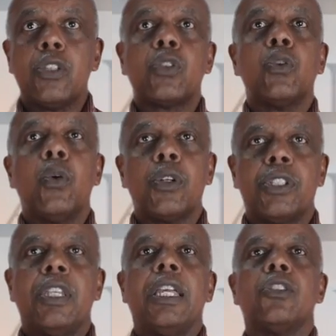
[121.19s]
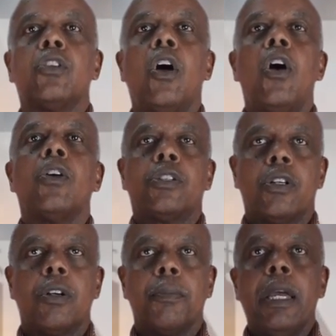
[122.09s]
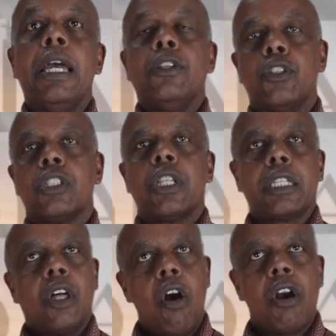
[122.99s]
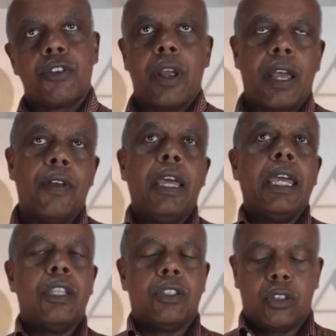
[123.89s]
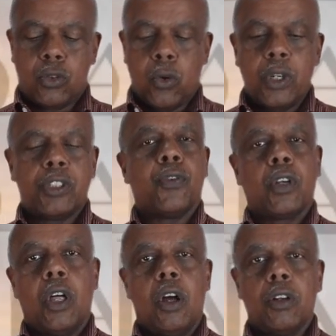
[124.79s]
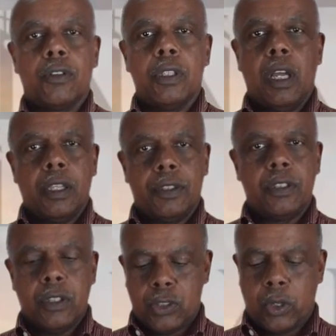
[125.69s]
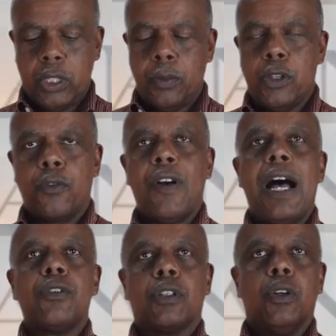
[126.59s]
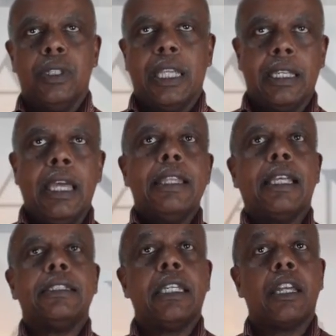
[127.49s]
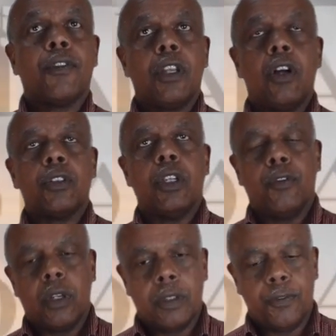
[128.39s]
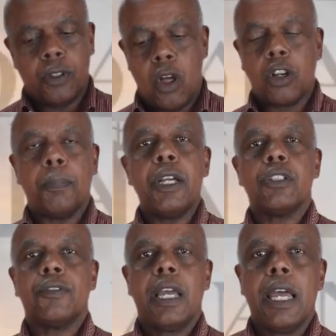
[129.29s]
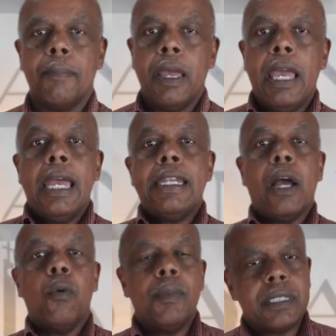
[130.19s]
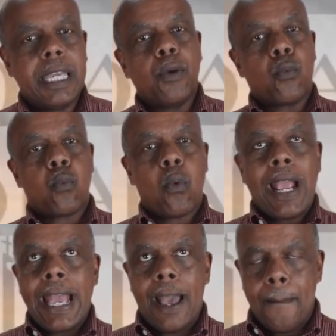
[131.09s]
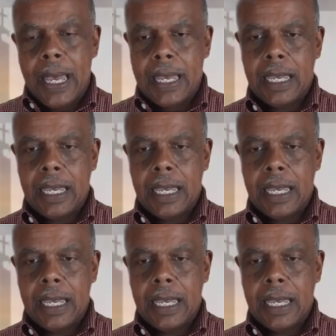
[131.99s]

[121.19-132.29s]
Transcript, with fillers: stores things long term, just like the hard drive. It's storage for long, uh, just where you, your files go and they, they stay there for long, for, for long periods of time. Now, when we say RAM,